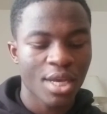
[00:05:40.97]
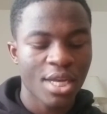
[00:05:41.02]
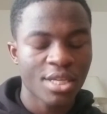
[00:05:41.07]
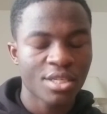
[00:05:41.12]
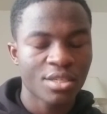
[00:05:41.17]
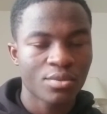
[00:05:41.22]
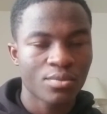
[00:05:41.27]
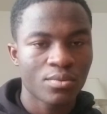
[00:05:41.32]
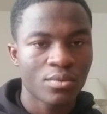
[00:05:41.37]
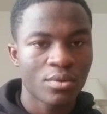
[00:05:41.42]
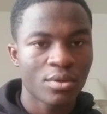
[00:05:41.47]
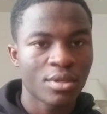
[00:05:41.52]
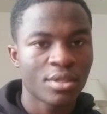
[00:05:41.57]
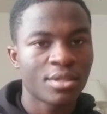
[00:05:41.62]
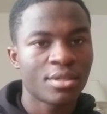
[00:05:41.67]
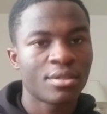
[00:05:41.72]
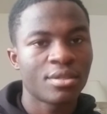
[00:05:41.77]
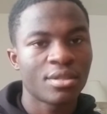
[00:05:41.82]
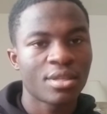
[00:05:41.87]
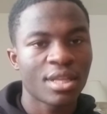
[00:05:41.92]
I just
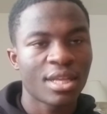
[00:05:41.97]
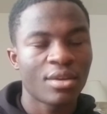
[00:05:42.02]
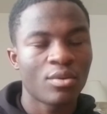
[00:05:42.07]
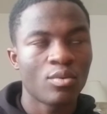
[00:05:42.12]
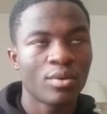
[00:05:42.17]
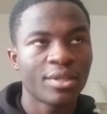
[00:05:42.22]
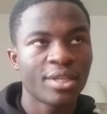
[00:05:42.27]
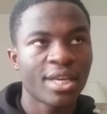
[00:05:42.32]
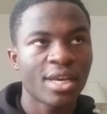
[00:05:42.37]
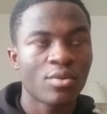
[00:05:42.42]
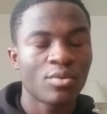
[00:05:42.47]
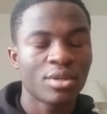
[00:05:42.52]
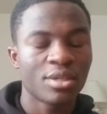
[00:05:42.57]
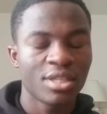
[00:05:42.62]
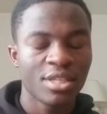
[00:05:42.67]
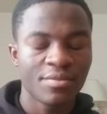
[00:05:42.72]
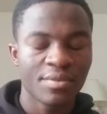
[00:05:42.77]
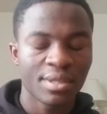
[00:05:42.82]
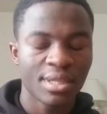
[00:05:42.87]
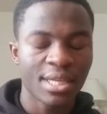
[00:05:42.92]
want, like, one day I want to
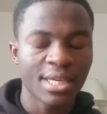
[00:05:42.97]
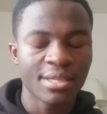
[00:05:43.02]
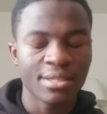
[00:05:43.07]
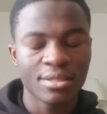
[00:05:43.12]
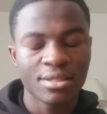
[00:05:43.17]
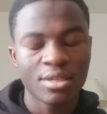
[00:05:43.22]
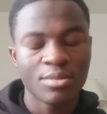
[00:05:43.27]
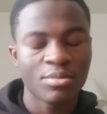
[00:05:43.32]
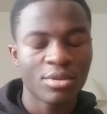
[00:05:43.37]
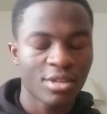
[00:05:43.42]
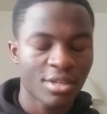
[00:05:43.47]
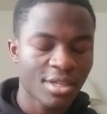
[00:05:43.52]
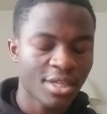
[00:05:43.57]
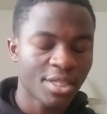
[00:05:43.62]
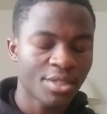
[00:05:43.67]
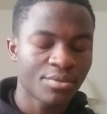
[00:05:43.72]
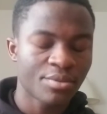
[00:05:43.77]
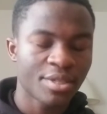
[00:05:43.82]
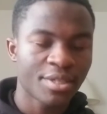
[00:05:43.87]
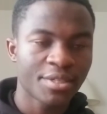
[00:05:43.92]
leave a legacy
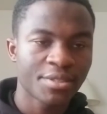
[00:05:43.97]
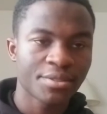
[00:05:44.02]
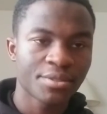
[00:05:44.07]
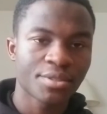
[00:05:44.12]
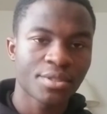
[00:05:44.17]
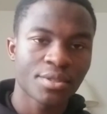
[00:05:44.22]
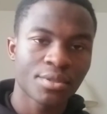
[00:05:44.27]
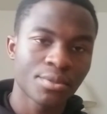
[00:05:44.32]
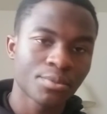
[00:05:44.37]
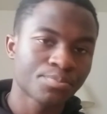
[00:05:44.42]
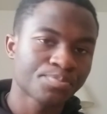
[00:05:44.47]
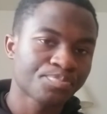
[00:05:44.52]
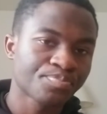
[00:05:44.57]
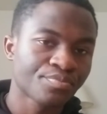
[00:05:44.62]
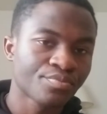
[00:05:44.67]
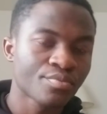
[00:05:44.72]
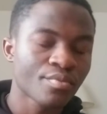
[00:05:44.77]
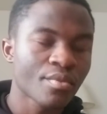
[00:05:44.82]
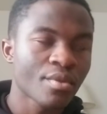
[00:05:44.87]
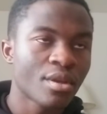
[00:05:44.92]
behind, right? So,
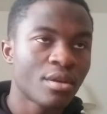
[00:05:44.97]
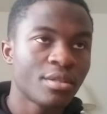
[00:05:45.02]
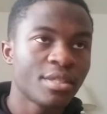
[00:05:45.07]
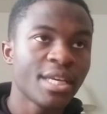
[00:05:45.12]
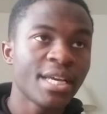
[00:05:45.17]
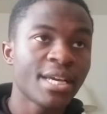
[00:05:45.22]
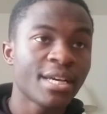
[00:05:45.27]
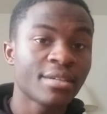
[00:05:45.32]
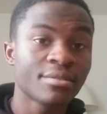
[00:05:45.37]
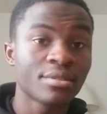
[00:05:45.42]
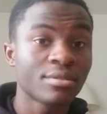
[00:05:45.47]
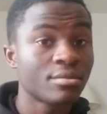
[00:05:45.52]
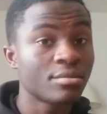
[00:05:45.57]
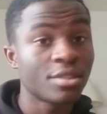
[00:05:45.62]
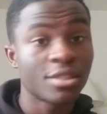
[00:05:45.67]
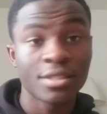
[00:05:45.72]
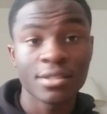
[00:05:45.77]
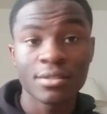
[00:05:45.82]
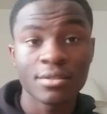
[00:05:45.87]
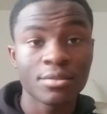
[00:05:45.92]
yeah,
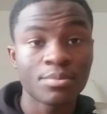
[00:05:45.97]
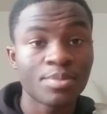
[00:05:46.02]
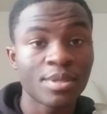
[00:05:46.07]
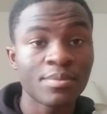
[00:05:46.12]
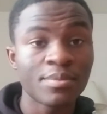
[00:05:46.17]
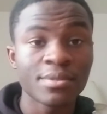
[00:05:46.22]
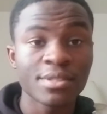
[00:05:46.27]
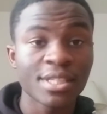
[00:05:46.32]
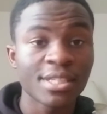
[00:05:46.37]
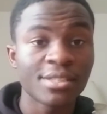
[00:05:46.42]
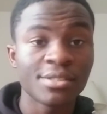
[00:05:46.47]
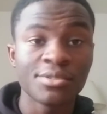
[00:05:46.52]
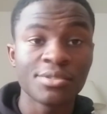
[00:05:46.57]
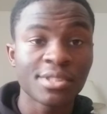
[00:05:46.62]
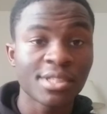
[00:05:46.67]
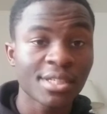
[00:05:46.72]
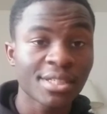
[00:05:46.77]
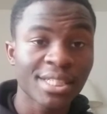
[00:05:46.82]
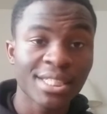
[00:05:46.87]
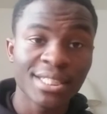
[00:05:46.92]
still people said you
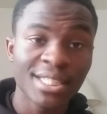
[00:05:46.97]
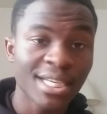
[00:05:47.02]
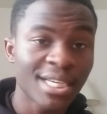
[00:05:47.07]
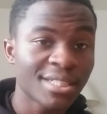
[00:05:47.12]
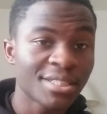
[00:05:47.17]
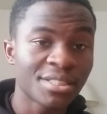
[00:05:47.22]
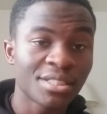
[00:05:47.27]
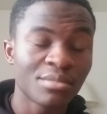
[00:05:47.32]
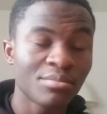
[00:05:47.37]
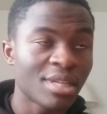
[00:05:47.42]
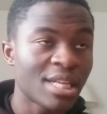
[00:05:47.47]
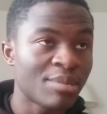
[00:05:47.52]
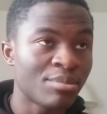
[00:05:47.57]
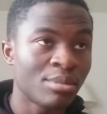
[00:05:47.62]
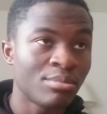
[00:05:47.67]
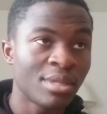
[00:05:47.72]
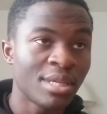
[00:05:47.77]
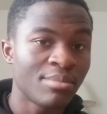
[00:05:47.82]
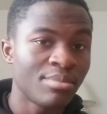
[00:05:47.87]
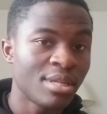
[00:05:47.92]
suck at dancing, blah, blah,
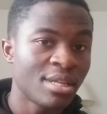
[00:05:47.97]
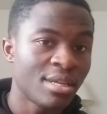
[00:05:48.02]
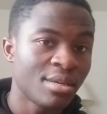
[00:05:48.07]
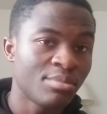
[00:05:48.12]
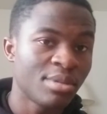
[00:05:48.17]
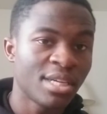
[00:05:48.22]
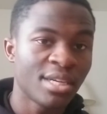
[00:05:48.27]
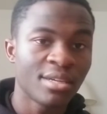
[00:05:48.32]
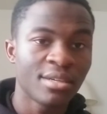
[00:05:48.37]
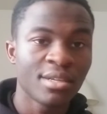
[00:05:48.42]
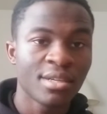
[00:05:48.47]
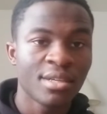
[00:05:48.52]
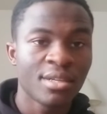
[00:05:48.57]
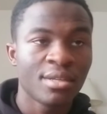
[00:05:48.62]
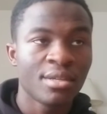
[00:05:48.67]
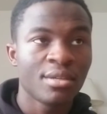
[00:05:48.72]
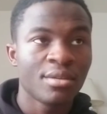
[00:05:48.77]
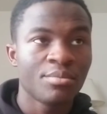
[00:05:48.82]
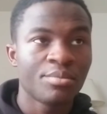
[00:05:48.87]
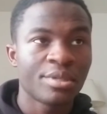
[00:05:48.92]
blah, blah, blah.
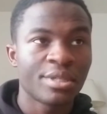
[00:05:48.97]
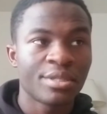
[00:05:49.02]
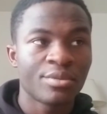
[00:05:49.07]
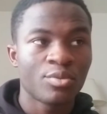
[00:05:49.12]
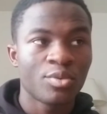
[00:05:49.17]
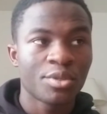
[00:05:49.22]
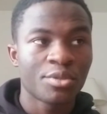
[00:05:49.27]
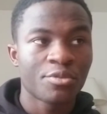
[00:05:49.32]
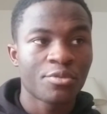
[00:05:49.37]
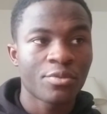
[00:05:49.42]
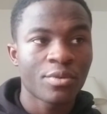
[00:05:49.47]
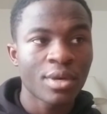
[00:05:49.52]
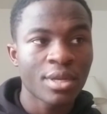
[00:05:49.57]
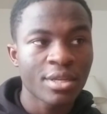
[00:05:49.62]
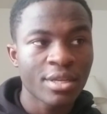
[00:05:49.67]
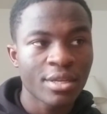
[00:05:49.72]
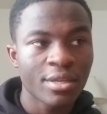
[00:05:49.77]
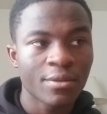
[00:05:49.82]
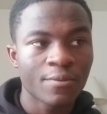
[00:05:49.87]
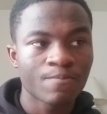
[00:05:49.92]
But what's
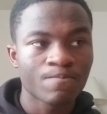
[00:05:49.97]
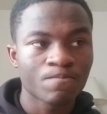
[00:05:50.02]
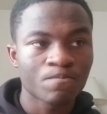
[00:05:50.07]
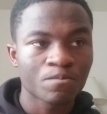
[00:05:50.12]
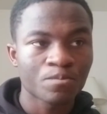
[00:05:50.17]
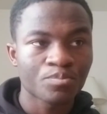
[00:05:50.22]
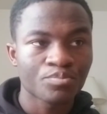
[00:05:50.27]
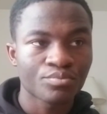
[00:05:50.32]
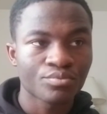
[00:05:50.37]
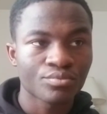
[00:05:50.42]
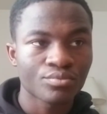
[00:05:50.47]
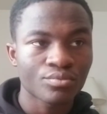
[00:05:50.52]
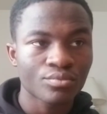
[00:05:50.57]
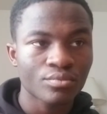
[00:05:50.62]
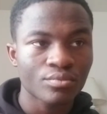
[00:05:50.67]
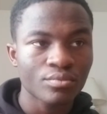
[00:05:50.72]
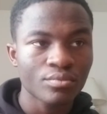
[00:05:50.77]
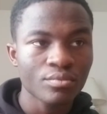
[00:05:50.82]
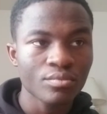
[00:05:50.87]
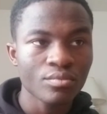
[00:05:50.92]
funny
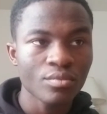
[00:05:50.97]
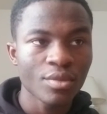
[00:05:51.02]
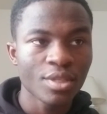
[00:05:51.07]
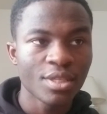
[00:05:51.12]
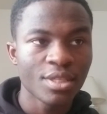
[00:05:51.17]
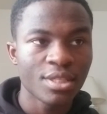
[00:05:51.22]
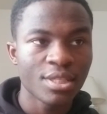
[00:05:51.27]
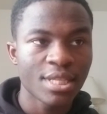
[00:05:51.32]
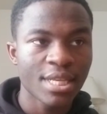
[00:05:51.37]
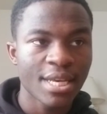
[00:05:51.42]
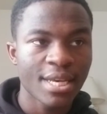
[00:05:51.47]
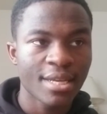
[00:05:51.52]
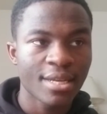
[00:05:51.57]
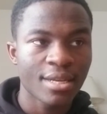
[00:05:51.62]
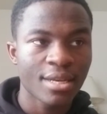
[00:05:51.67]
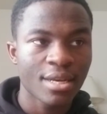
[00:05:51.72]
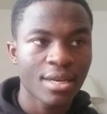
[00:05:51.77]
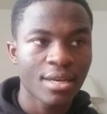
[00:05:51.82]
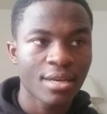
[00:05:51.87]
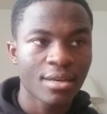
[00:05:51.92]
is that
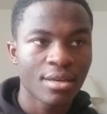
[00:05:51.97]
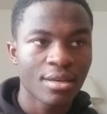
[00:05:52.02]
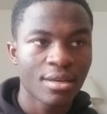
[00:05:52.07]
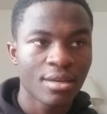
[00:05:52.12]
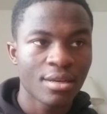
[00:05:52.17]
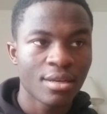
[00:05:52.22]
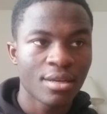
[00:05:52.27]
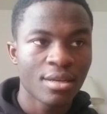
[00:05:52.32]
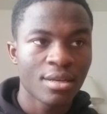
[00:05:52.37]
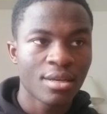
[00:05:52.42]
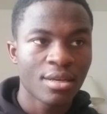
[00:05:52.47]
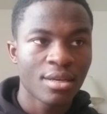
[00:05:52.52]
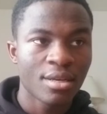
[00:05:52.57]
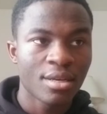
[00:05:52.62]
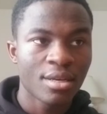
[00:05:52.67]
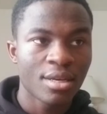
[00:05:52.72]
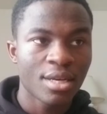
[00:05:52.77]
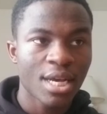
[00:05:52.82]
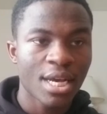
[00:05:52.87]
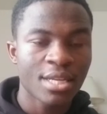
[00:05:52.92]

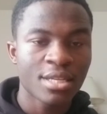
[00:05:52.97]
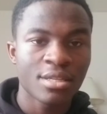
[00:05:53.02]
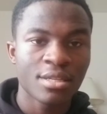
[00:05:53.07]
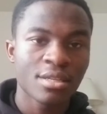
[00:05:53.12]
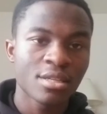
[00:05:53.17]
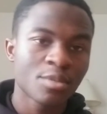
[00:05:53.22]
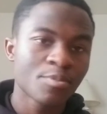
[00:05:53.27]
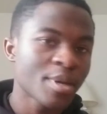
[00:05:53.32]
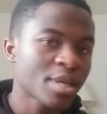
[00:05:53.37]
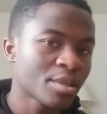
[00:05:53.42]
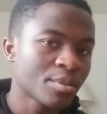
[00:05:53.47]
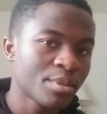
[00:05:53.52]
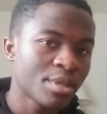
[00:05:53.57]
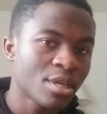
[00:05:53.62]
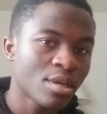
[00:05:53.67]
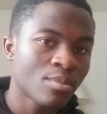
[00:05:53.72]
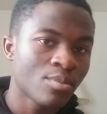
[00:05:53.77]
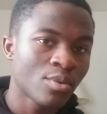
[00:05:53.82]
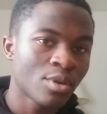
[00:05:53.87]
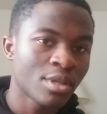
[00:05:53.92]
I didn't expect to
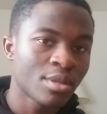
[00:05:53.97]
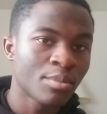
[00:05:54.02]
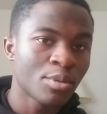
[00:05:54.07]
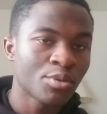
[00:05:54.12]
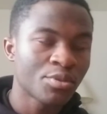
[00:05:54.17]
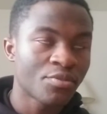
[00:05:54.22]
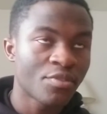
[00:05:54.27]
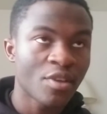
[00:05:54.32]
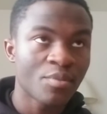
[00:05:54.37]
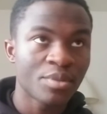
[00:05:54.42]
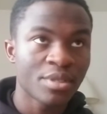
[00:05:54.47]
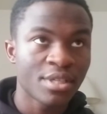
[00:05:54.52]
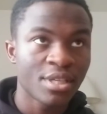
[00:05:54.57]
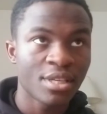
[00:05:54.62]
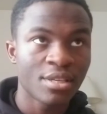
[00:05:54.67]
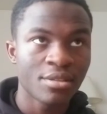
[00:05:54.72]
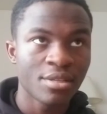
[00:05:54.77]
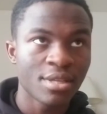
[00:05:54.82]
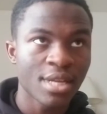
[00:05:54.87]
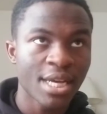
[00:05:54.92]
become one of the most famous
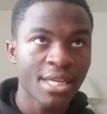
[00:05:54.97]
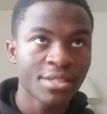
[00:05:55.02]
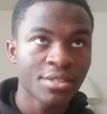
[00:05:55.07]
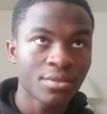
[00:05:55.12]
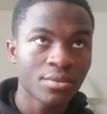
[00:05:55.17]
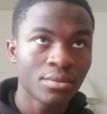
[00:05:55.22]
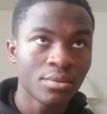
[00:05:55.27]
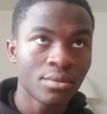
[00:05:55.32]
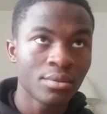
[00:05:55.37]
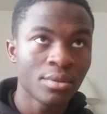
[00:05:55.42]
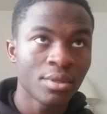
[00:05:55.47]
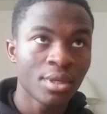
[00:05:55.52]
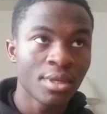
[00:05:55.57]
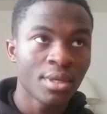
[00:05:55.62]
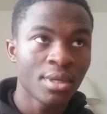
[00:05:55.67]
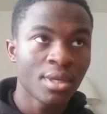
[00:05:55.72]
kids in high school.